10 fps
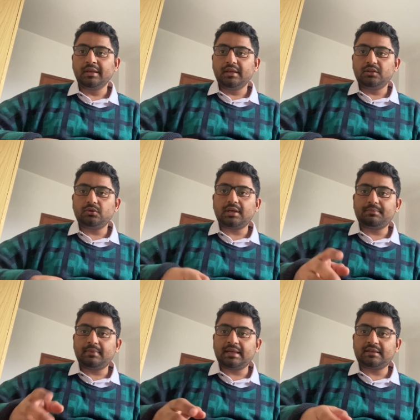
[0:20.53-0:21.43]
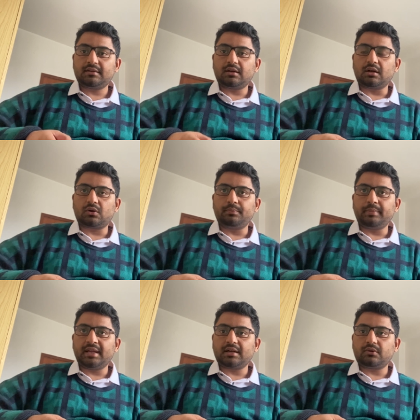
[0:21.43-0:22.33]
You can
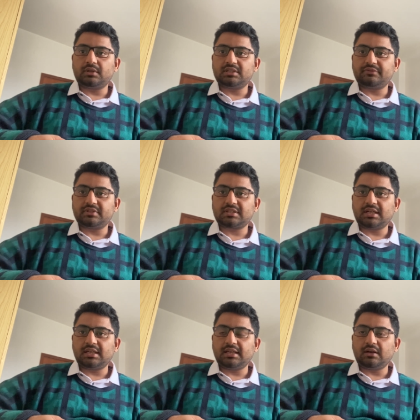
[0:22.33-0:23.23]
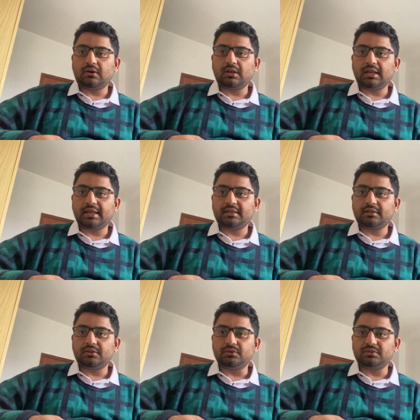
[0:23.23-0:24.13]
make a Codice fiscale
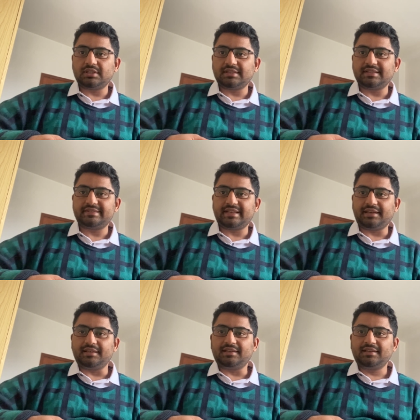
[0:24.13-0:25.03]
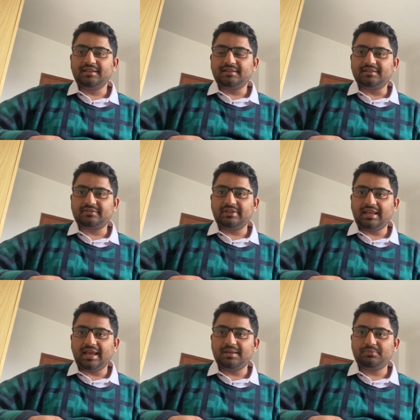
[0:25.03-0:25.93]
online using this technique. This will
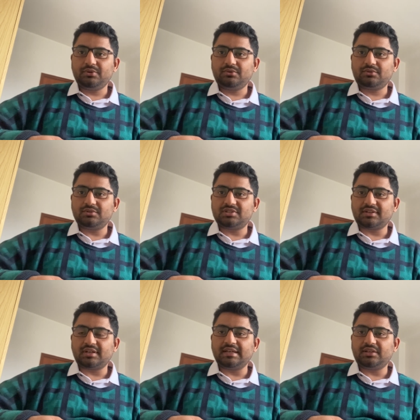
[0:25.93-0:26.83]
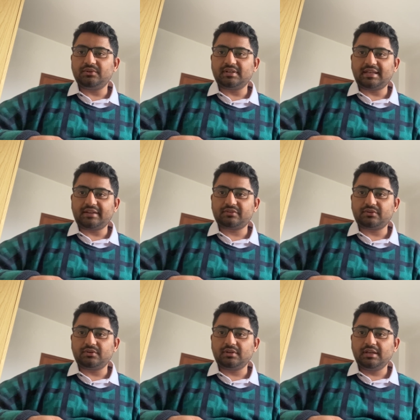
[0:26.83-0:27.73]
help you to generate your tax
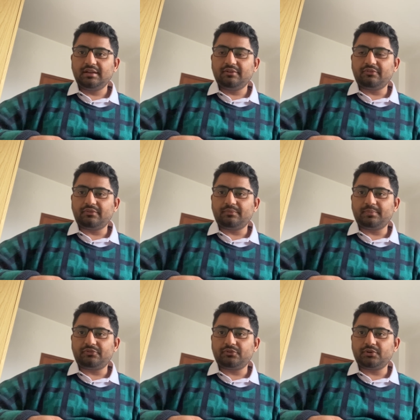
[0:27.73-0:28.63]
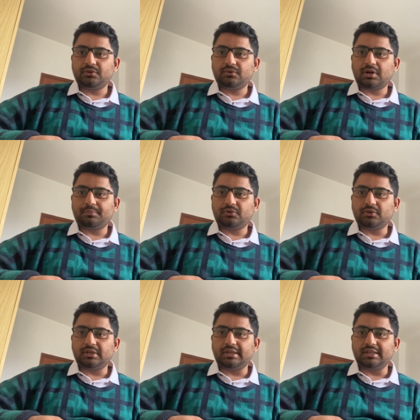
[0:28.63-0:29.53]
code before you come to
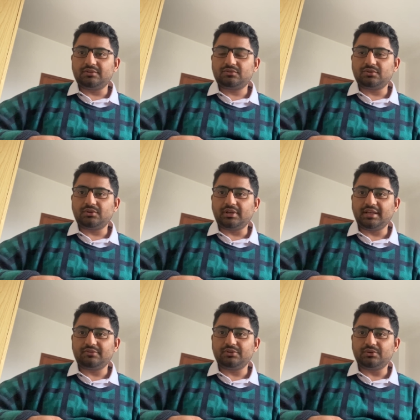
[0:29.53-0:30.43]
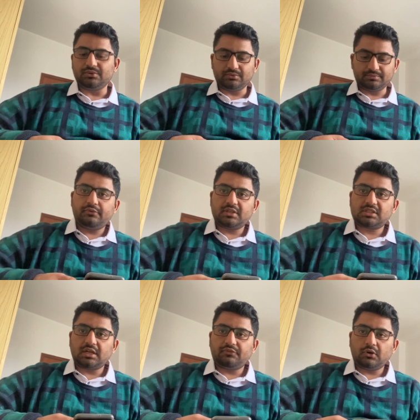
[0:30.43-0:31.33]
Italy. So here we go.
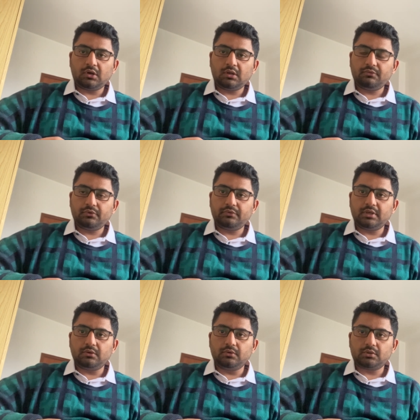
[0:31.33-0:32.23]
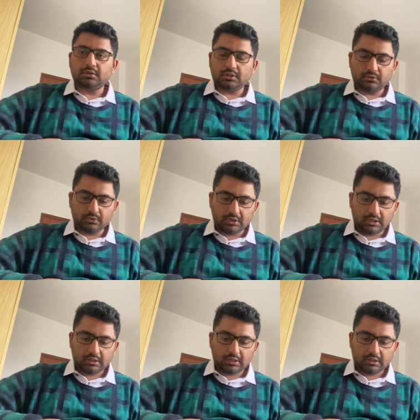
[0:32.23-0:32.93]
First of all, we will go to the Google.